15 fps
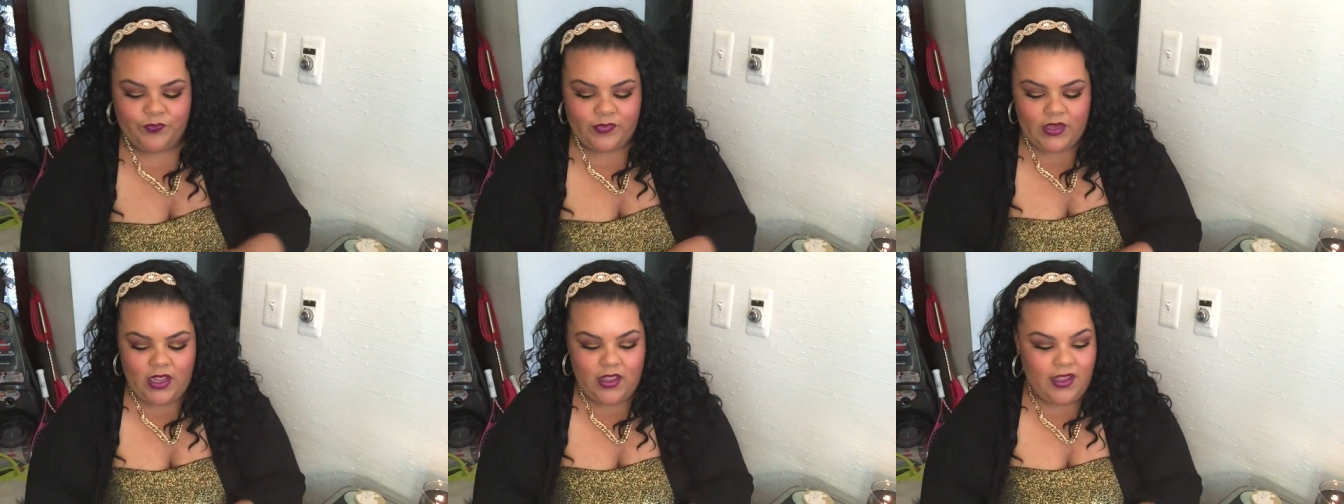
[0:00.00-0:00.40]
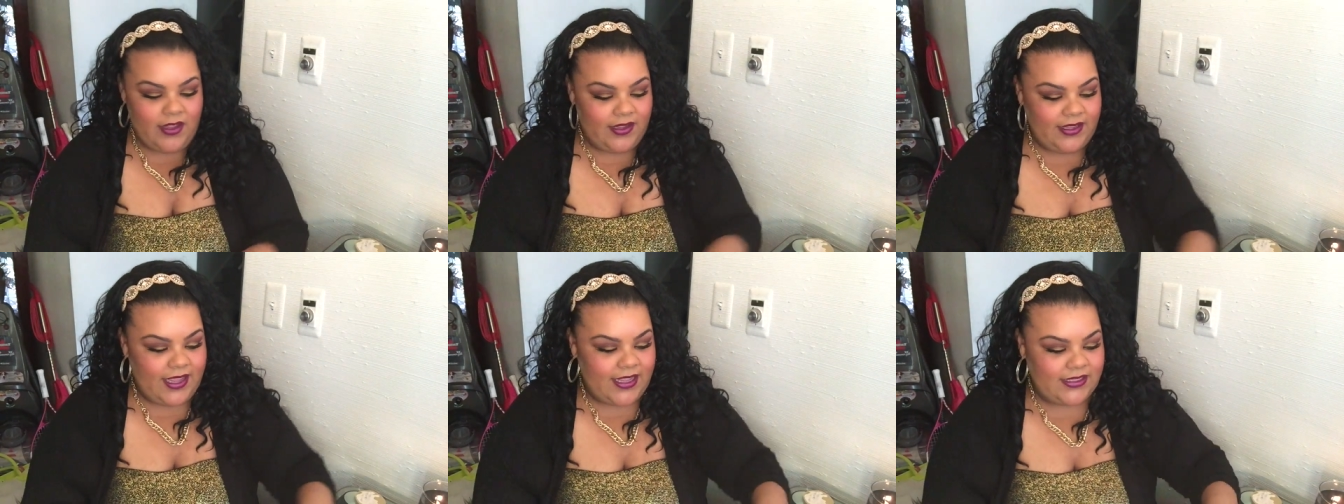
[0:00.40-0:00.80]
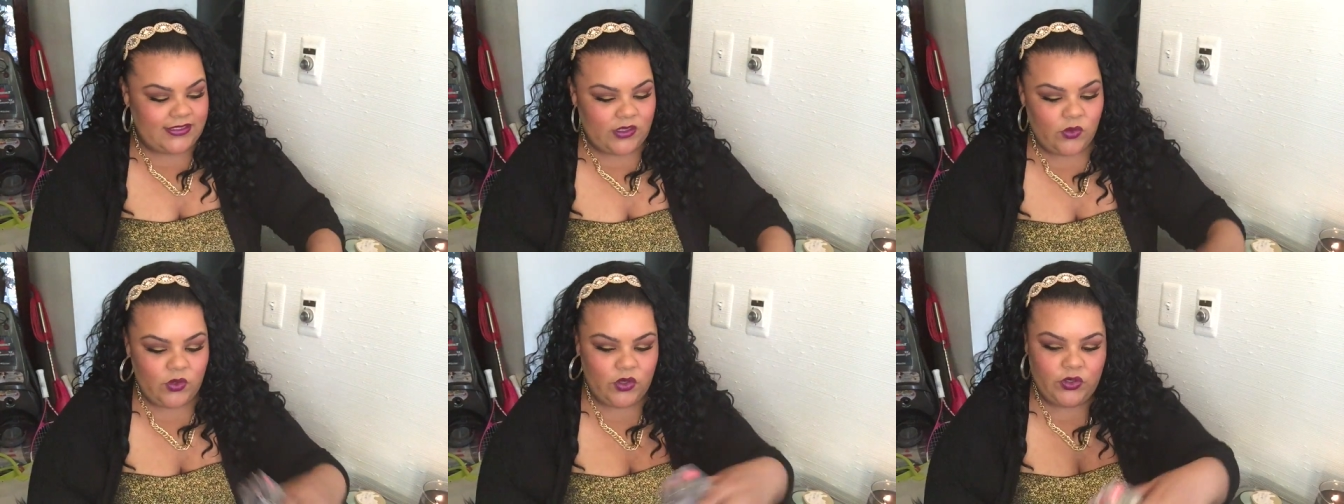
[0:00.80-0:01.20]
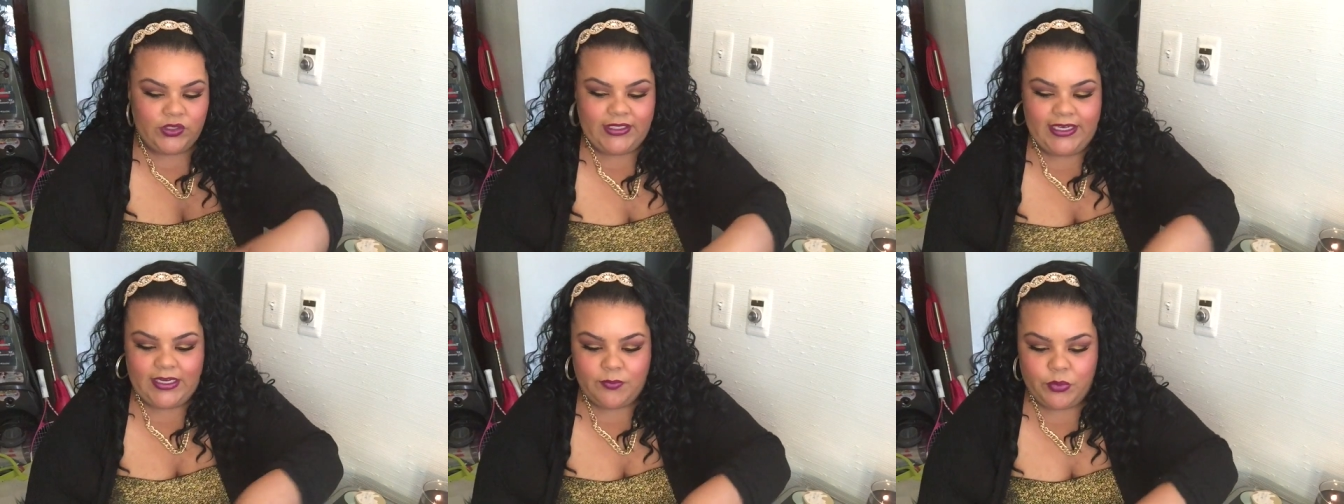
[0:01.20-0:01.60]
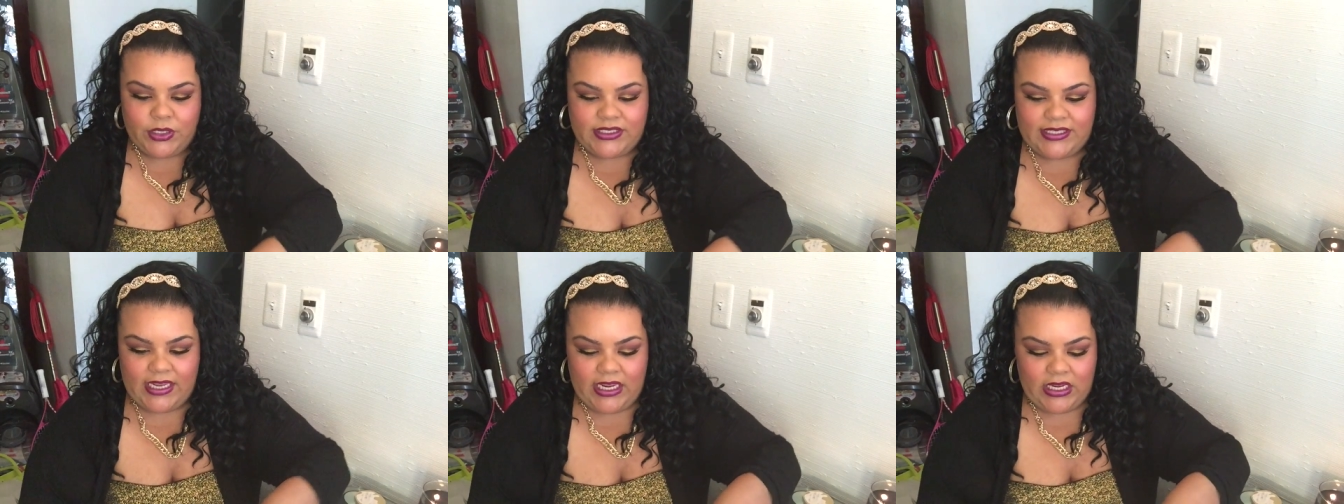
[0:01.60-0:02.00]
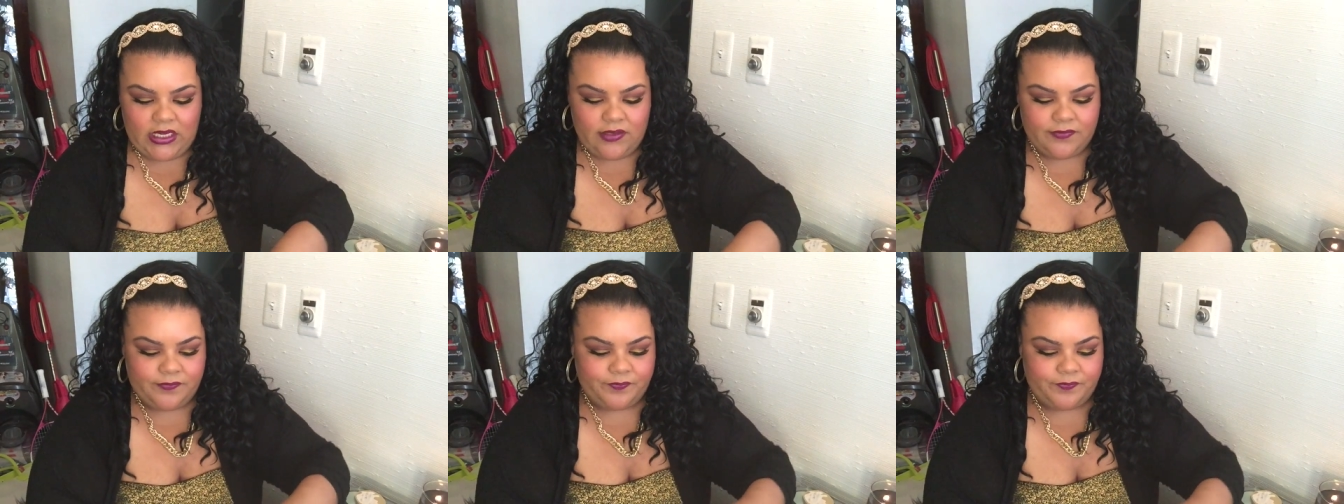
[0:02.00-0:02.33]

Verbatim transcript: Yes, yeah, so girly and pretty.